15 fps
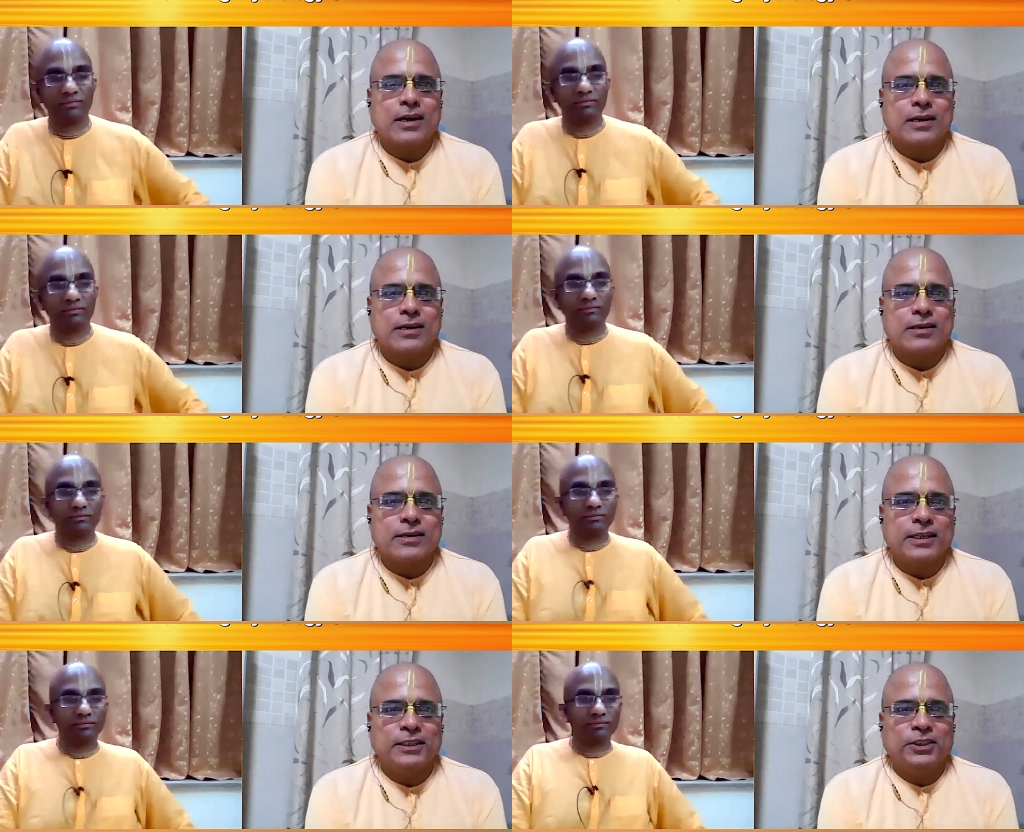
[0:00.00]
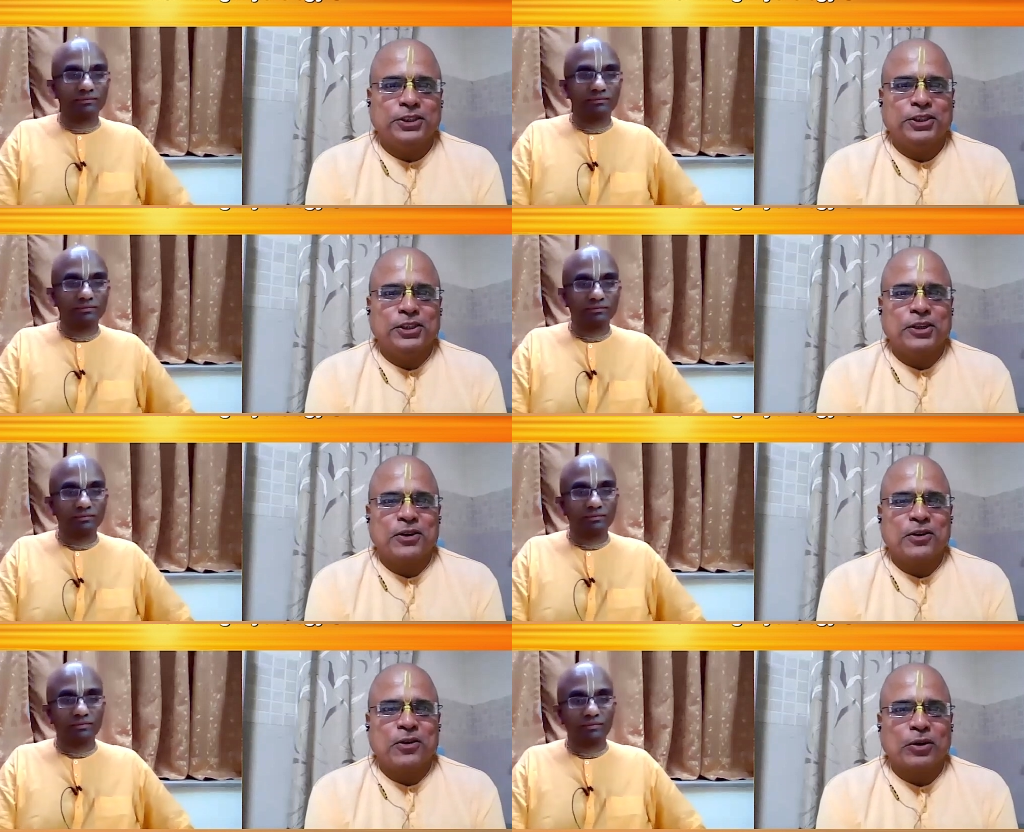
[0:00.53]

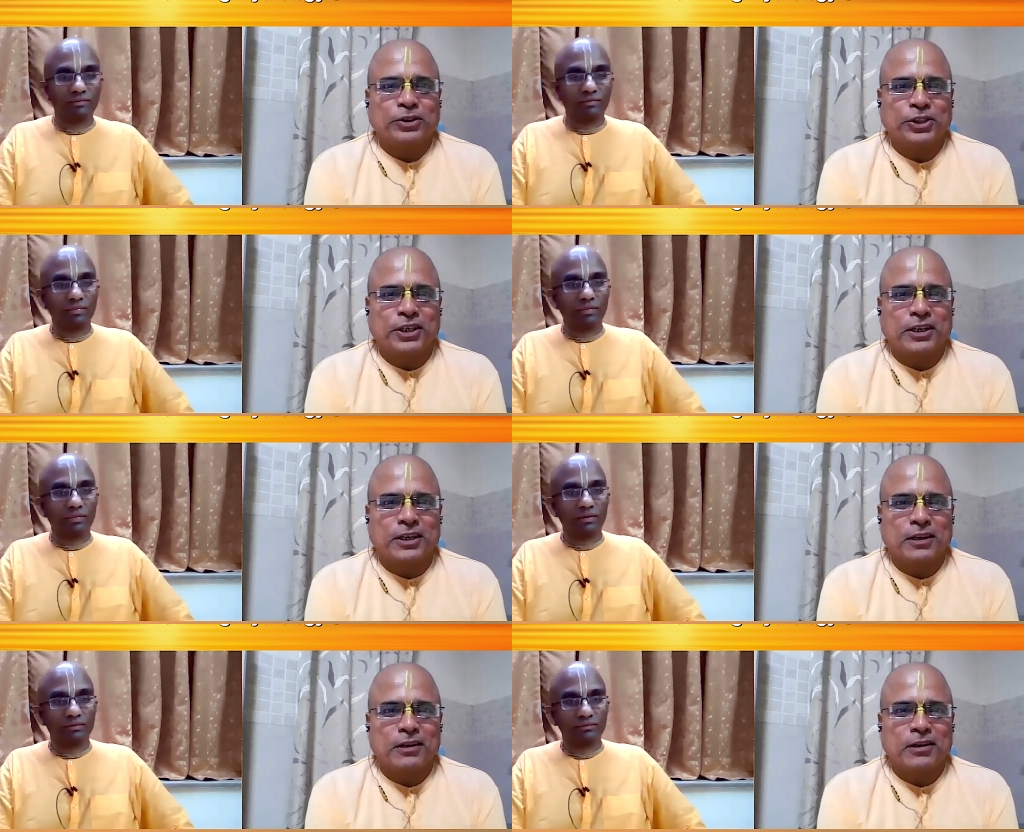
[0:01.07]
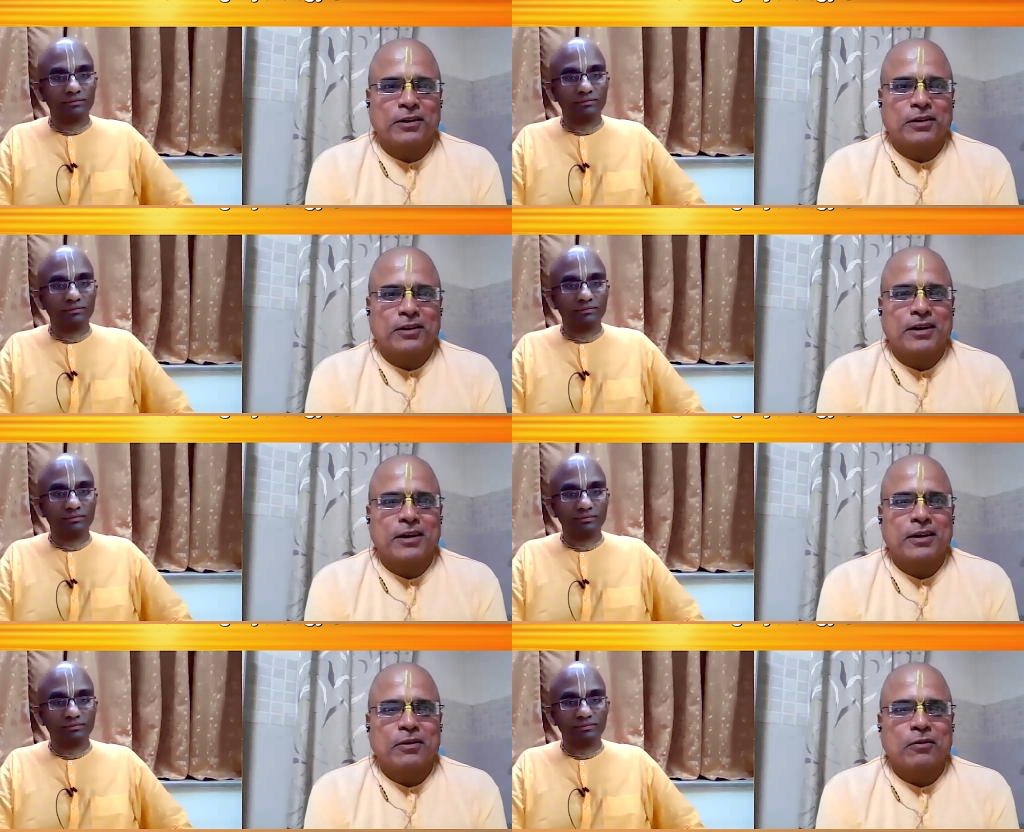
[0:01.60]
Speaker 1: Cartesian, logical
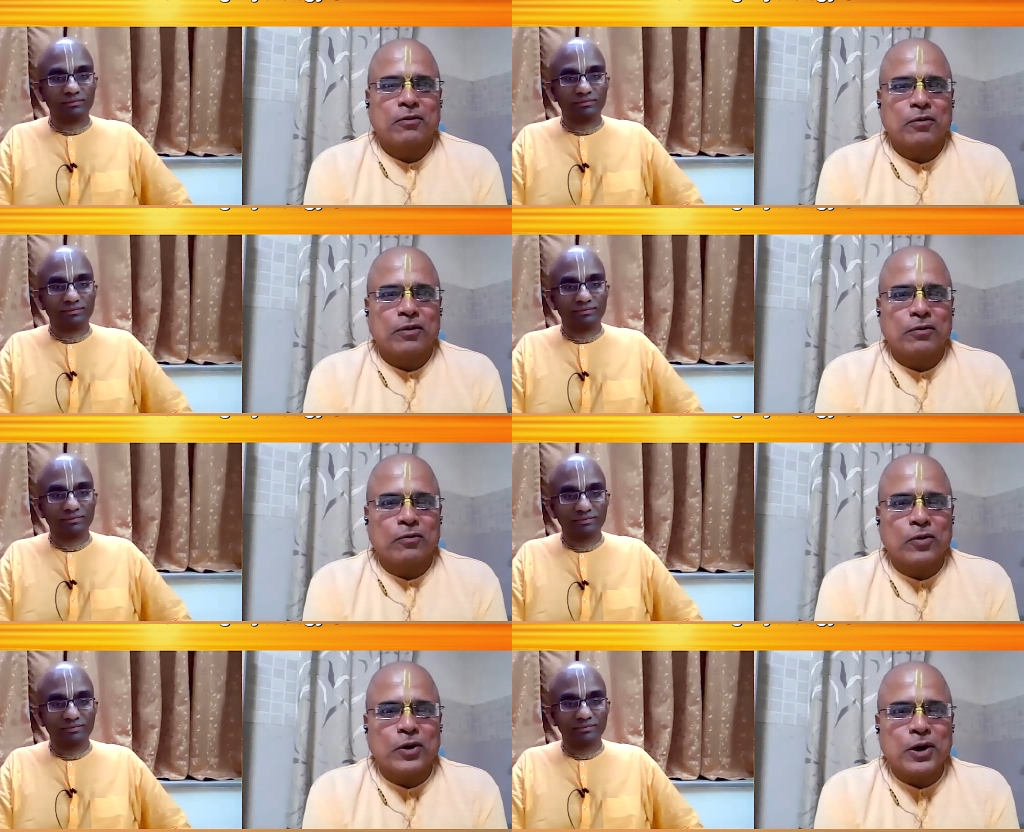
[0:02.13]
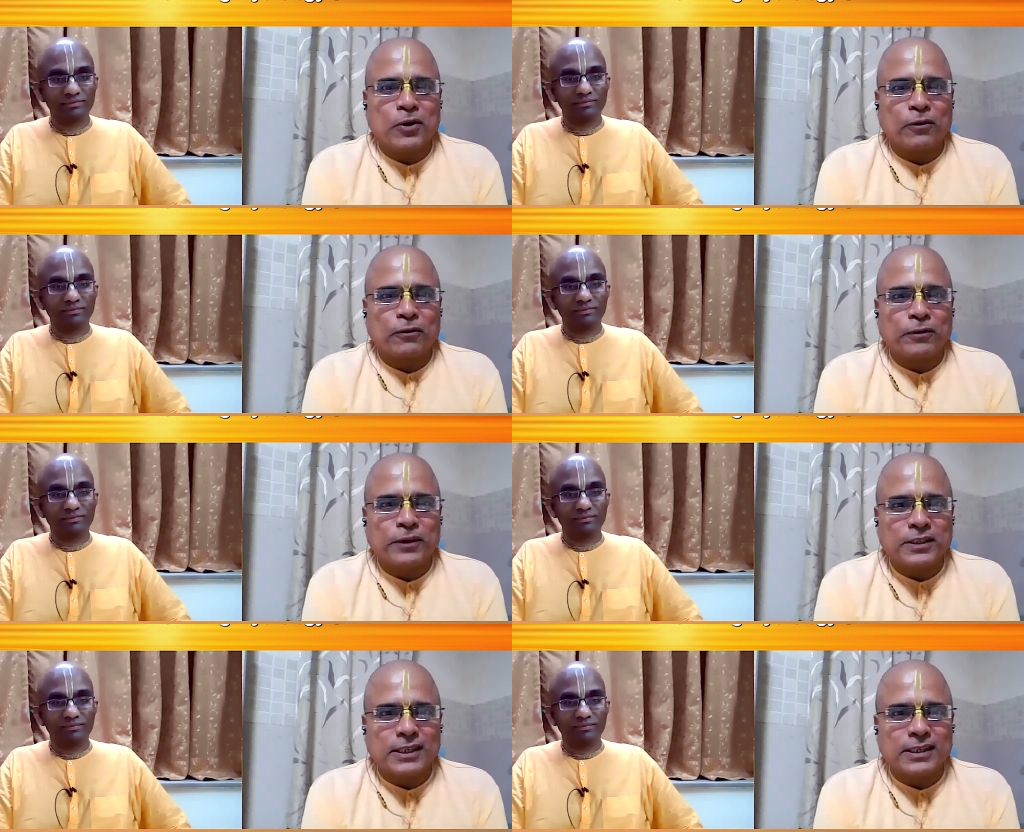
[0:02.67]
world
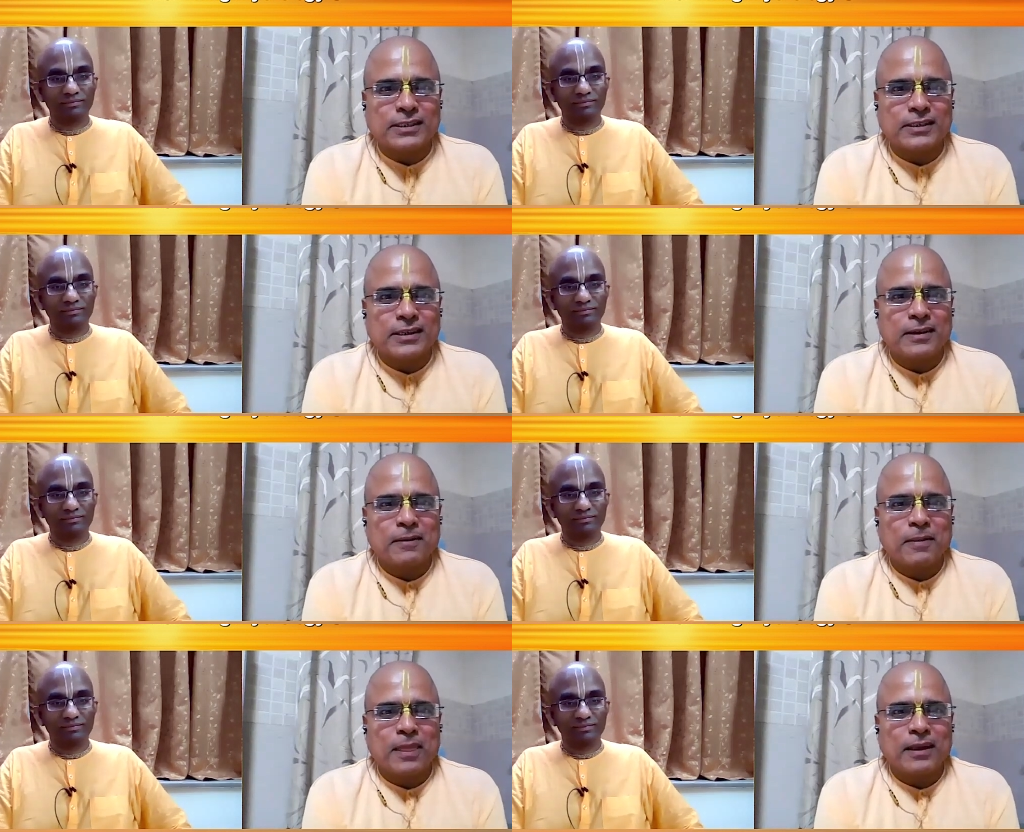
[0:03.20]
of physics,